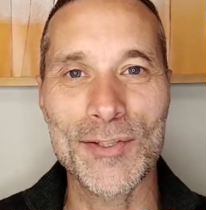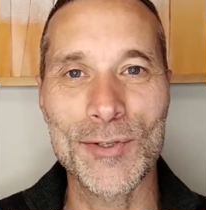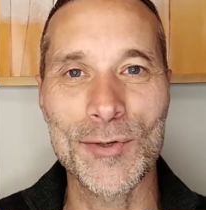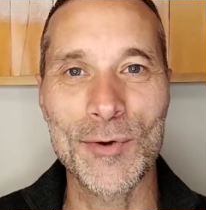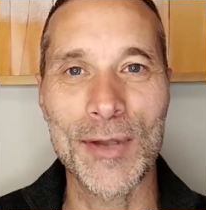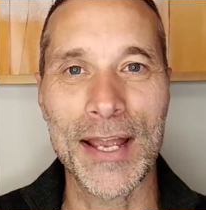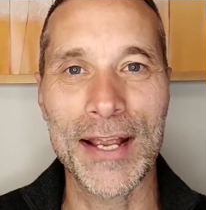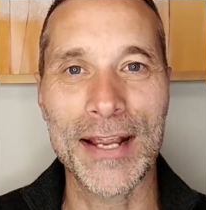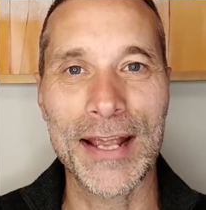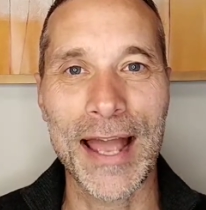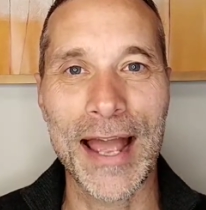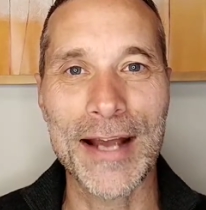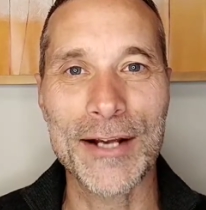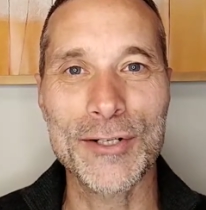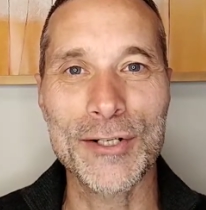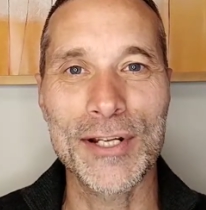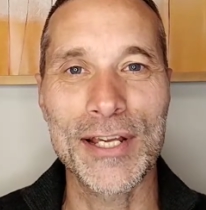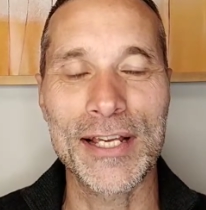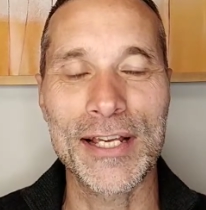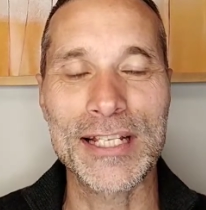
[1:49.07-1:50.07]
You
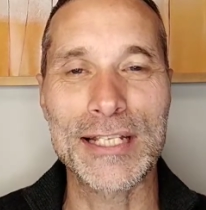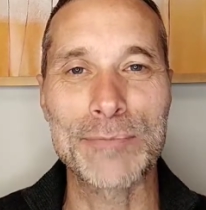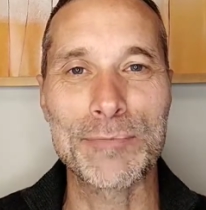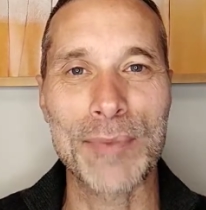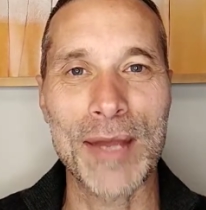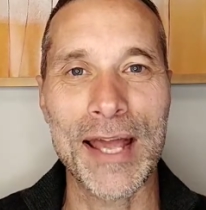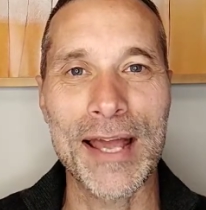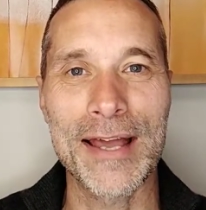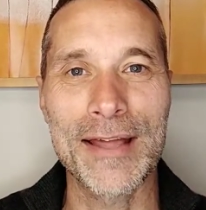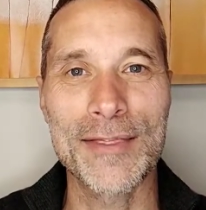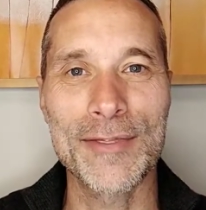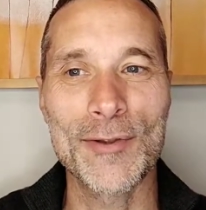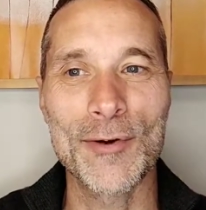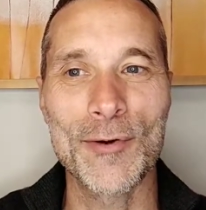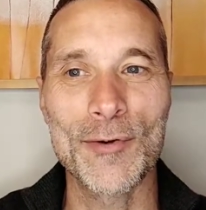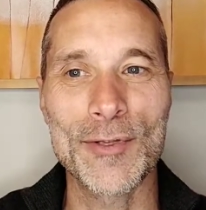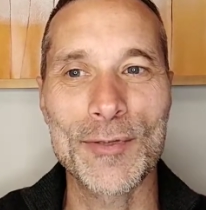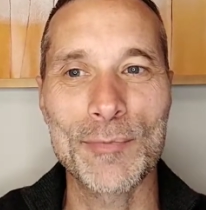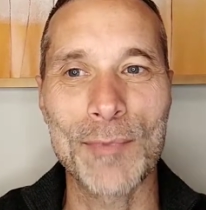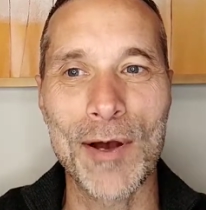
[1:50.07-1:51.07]
actually expand
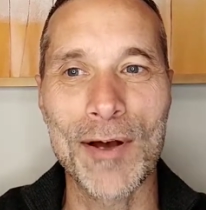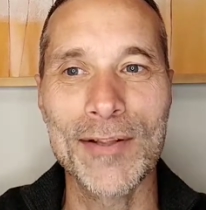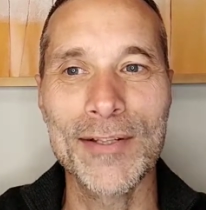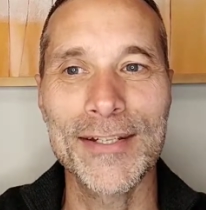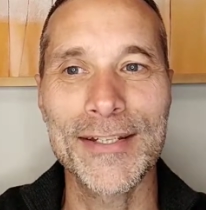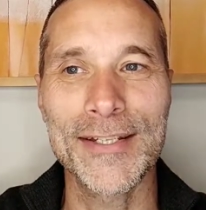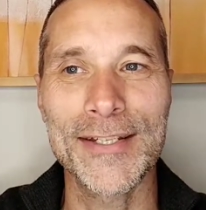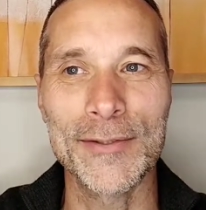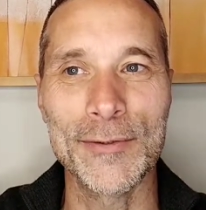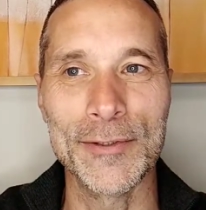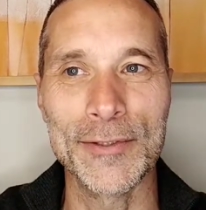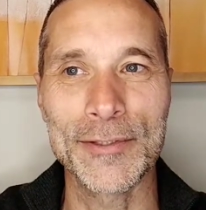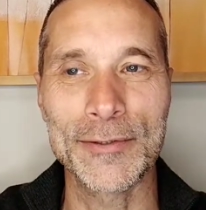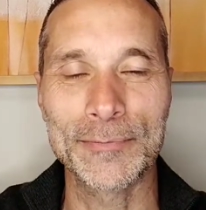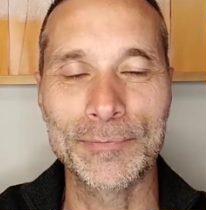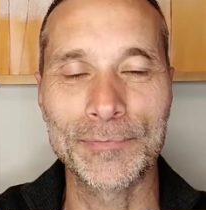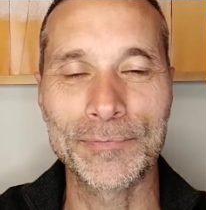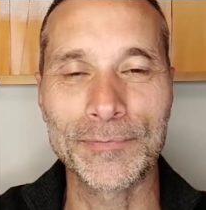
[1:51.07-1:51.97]
those molecules.